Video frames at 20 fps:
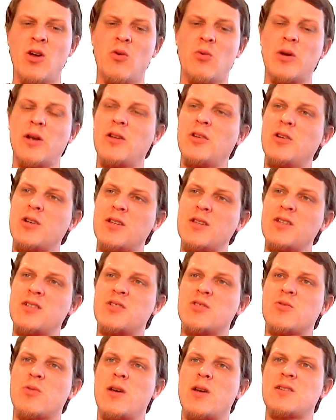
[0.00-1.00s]
When I look at the
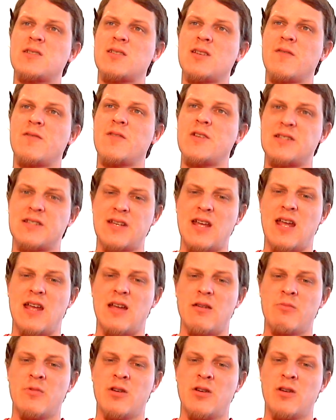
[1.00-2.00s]
strengths of his
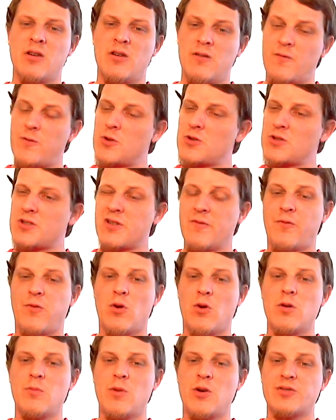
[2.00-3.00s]
game, first and
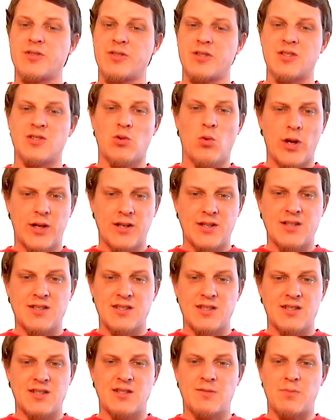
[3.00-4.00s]
foremost is
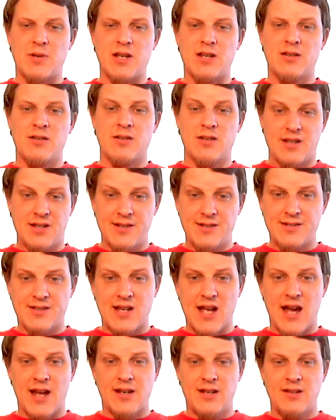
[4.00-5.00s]
quickness and speed. He's
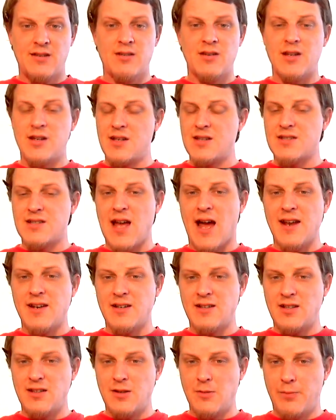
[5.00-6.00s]
got it, and he's got
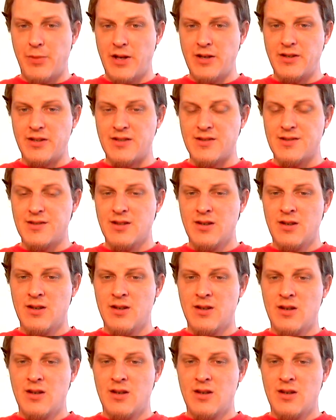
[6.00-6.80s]
it in abundance.